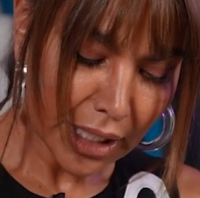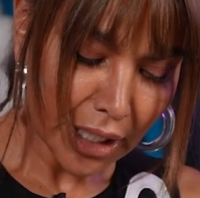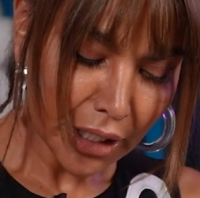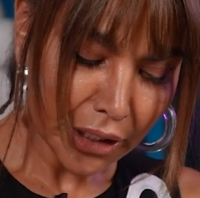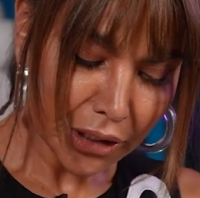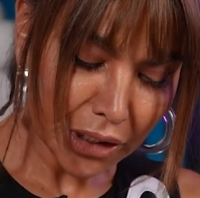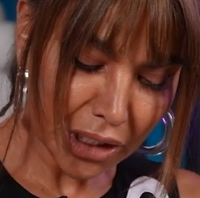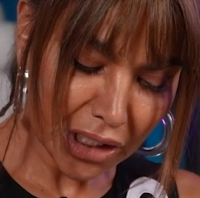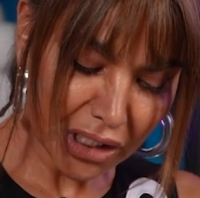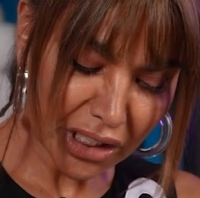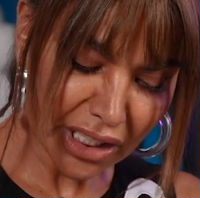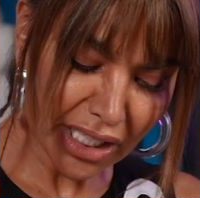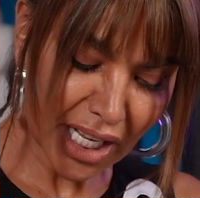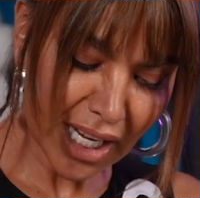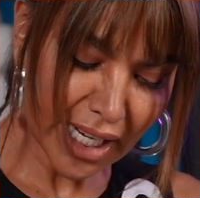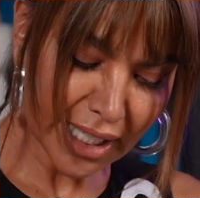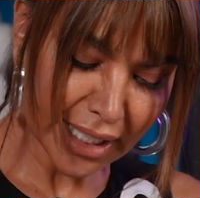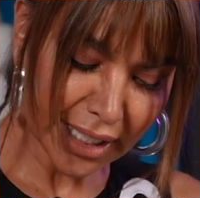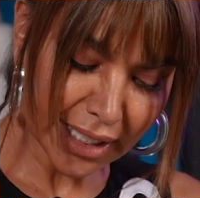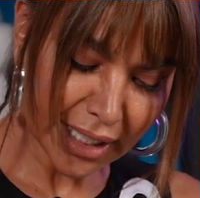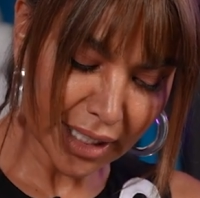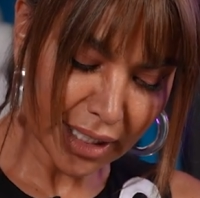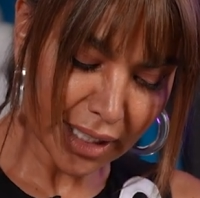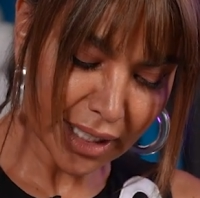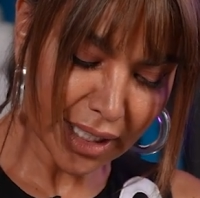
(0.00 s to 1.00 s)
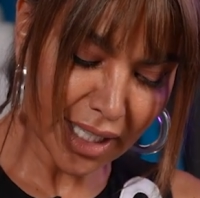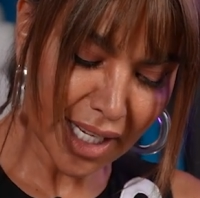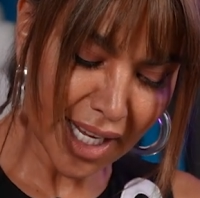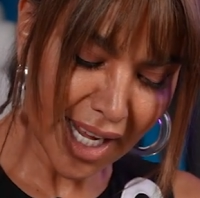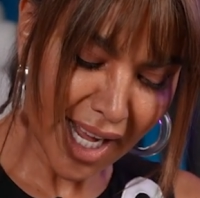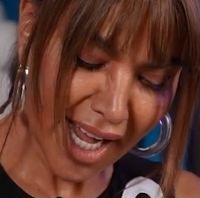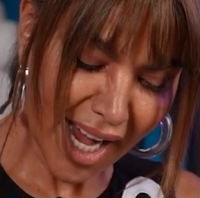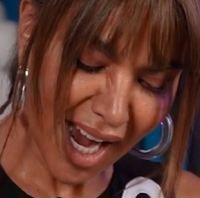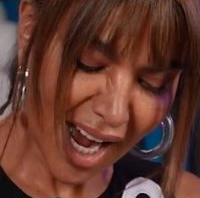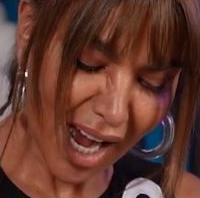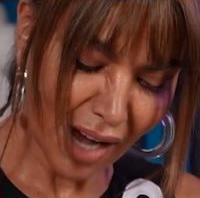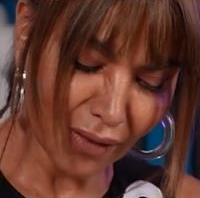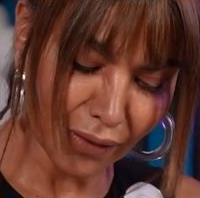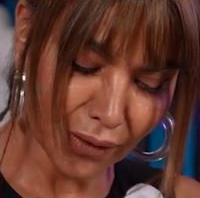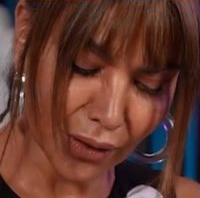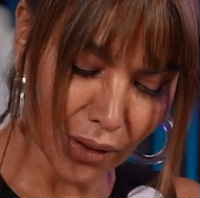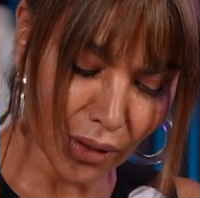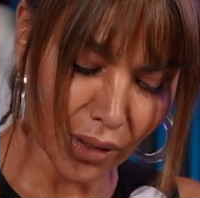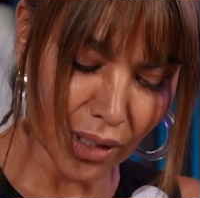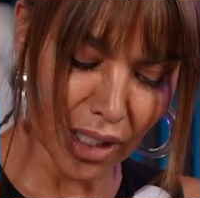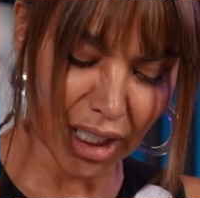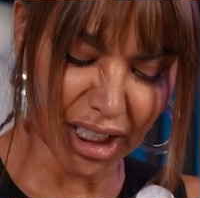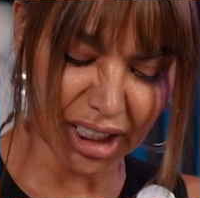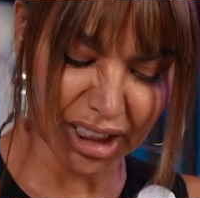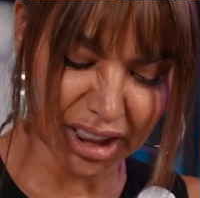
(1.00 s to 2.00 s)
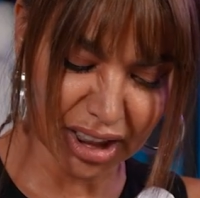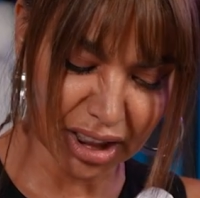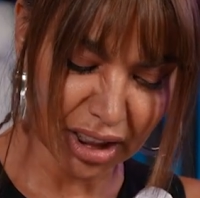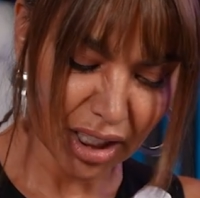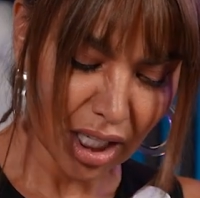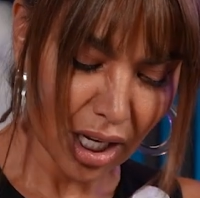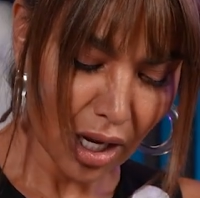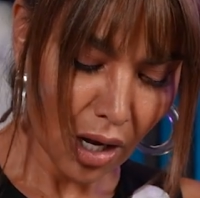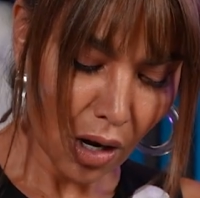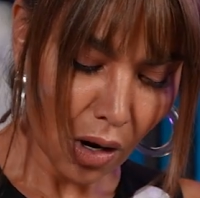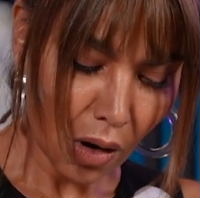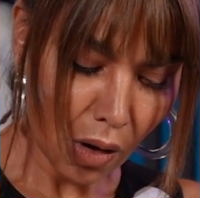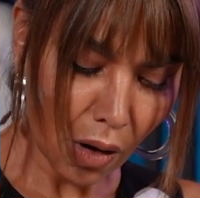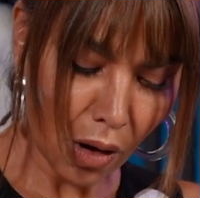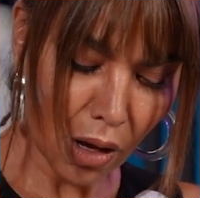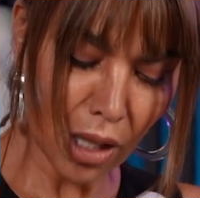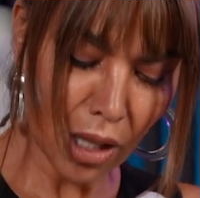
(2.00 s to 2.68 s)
She's like, yeah, of course. All